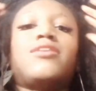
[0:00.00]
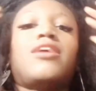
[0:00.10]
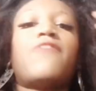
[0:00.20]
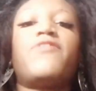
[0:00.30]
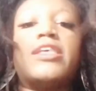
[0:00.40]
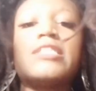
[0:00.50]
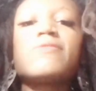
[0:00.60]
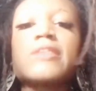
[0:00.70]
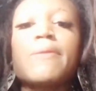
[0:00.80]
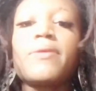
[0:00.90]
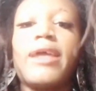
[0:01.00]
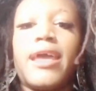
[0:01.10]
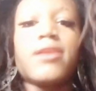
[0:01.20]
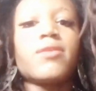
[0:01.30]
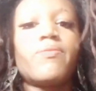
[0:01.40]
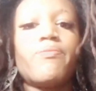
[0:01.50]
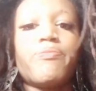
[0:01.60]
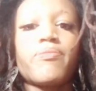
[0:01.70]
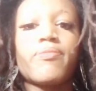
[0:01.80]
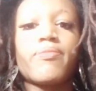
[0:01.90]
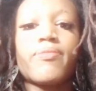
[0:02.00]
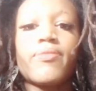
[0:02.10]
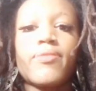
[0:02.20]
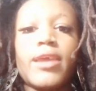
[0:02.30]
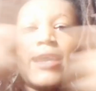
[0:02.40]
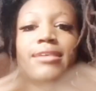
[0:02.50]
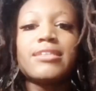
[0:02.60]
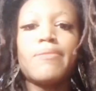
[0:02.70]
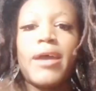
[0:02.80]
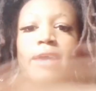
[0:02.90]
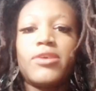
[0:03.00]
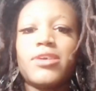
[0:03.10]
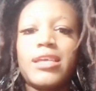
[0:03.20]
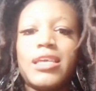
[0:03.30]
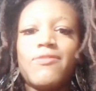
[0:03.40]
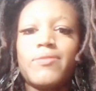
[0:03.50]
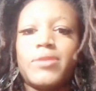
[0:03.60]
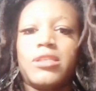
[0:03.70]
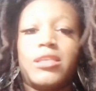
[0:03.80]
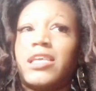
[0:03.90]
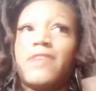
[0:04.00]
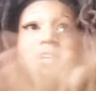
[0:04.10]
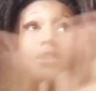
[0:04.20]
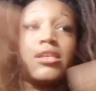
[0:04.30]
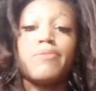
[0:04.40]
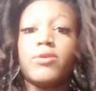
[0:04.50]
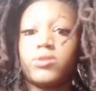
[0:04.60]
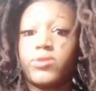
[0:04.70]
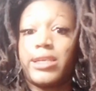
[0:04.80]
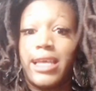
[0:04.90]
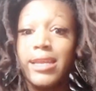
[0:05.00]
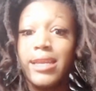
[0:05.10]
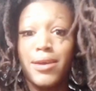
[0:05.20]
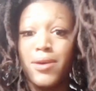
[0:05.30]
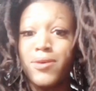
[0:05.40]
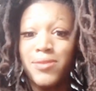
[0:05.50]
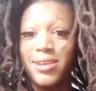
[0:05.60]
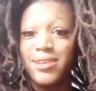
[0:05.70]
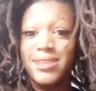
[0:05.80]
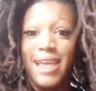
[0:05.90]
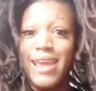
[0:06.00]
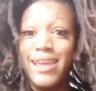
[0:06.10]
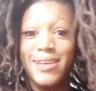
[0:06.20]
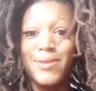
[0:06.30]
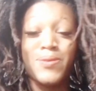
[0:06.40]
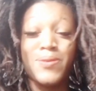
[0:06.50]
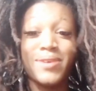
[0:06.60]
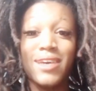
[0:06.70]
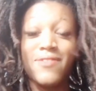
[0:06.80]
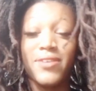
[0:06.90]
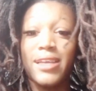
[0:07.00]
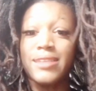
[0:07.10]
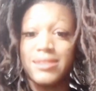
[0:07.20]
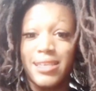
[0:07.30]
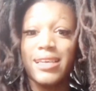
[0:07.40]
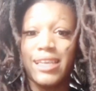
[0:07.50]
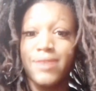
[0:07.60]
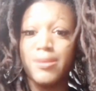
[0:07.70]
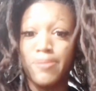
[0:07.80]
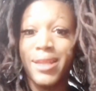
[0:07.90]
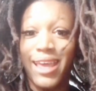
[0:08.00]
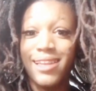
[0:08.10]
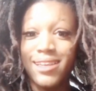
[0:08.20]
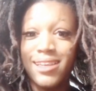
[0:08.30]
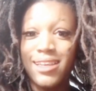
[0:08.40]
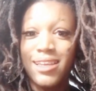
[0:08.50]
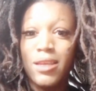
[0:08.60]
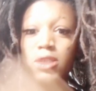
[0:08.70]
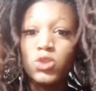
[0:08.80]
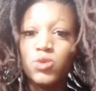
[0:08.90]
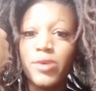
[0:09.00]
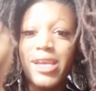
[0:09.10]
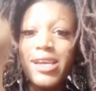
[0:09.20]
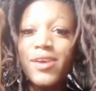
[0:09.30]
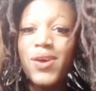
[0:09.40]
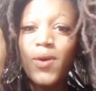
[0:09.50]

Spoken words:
if this was a plant, it doesn't matter. You can give it the most organic Coke, Diet Coke, whatever. It's going to kill the plant. drink